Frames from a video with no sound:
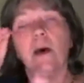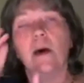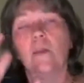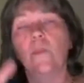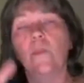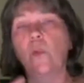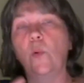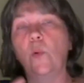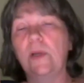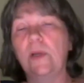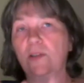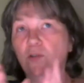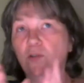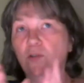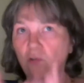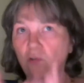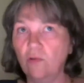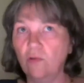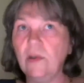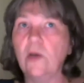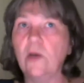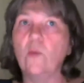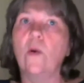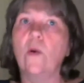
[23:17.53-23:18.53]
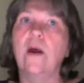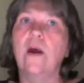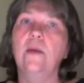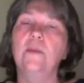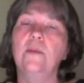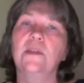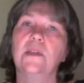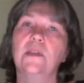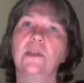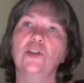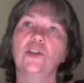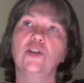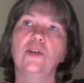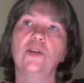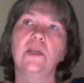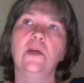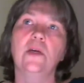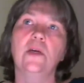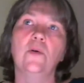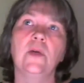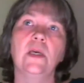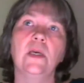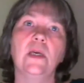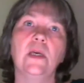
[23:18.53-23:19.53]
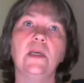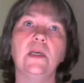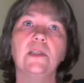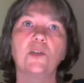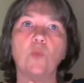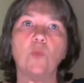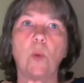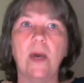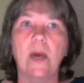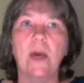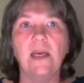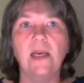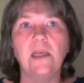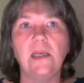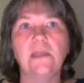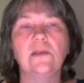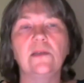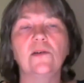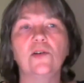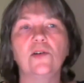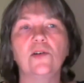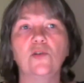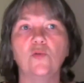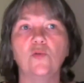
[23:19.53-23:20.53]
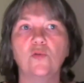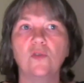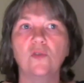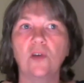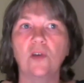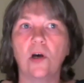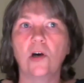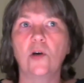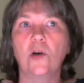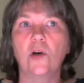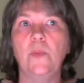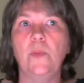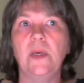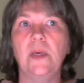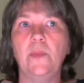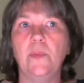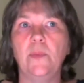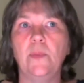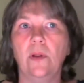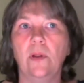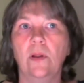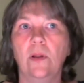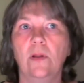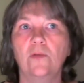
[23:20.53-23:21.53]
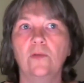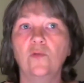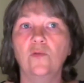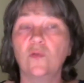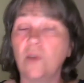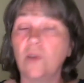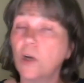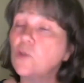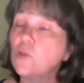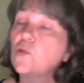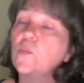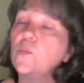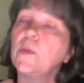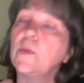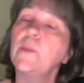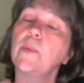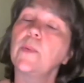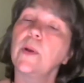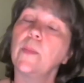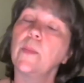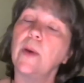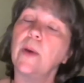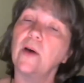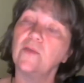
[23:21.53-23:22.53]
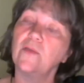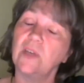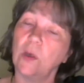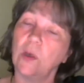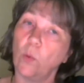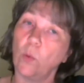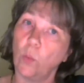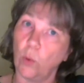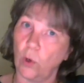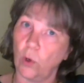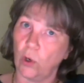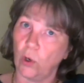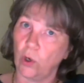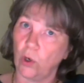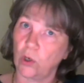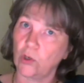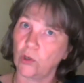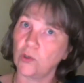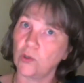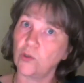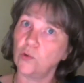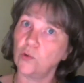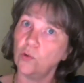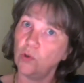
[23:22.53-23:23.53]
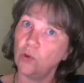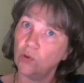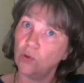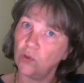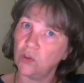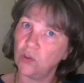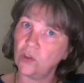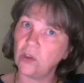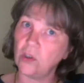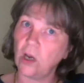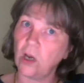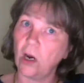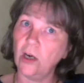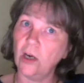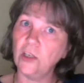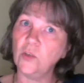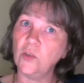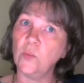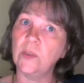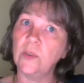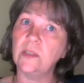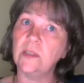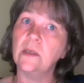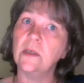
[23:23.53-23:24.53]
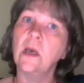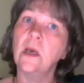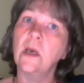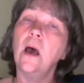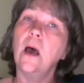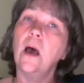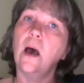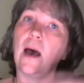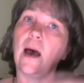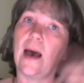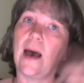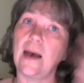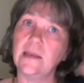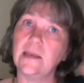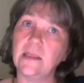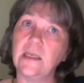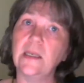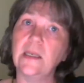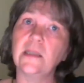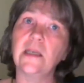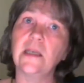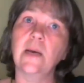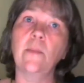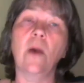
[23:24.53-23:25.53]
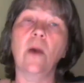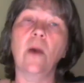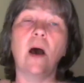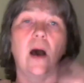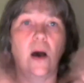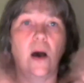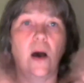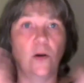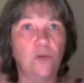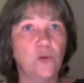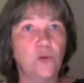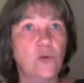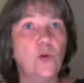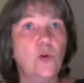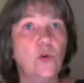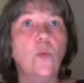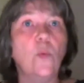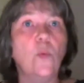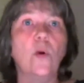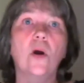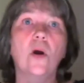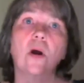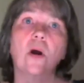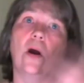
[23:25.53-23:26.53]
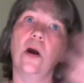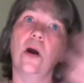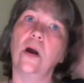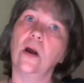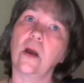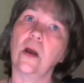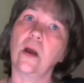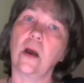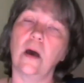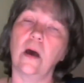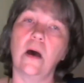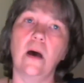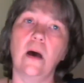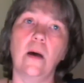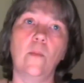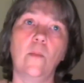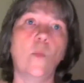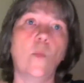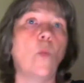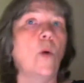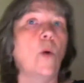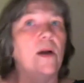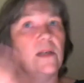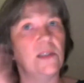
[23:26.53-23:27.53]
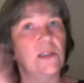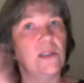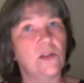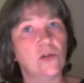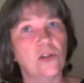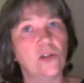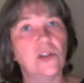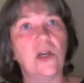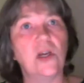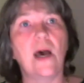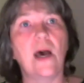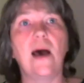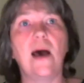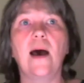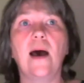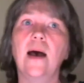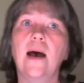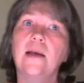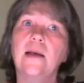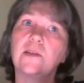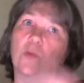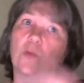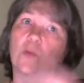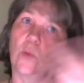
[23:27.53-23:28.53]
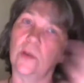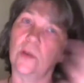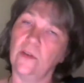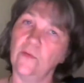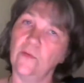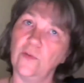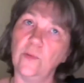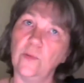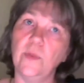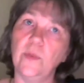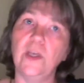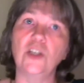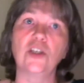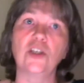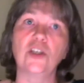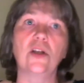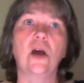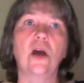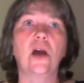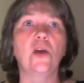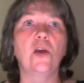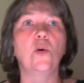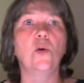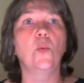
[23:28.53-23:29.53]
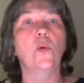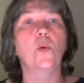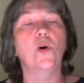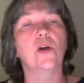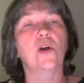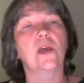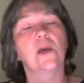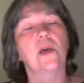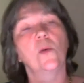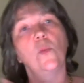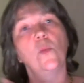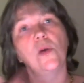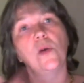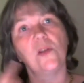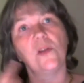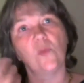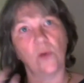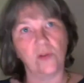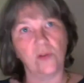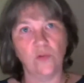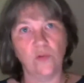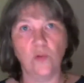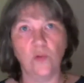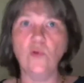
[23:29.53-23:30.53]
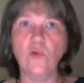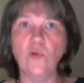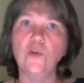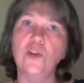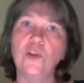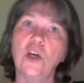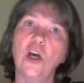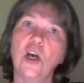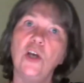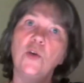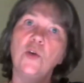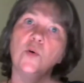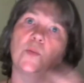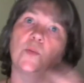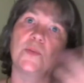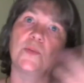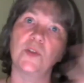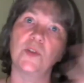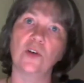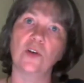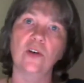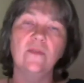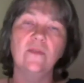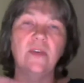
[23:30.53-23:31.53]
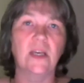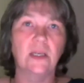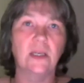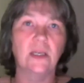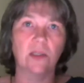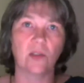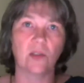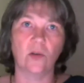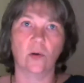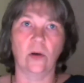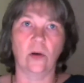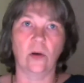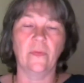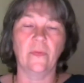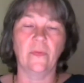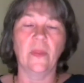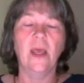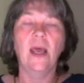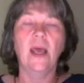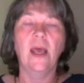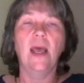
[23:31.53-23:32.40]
when you do requirements engineering, it's way easier to talk to people about their work. So you start with asking them, how do you work? What is your task? What information are you working with? What rules are you observing? And so on.